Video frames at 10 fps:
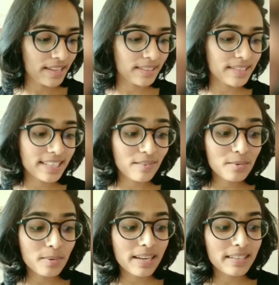The
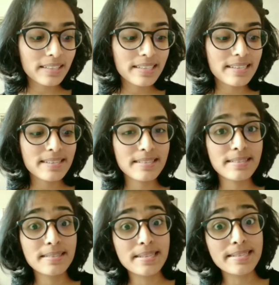seventh one
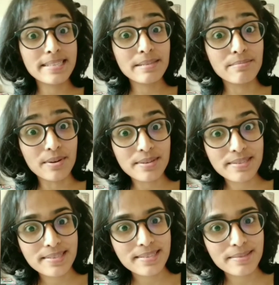is Disney
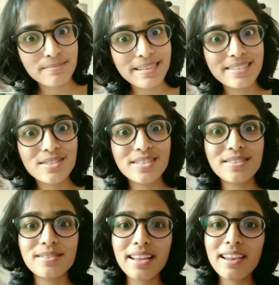books, be it
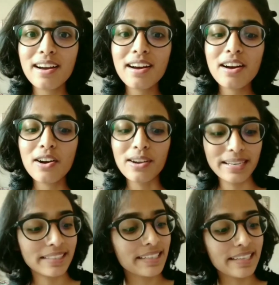Cinderella or
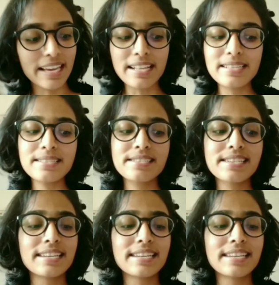anything else.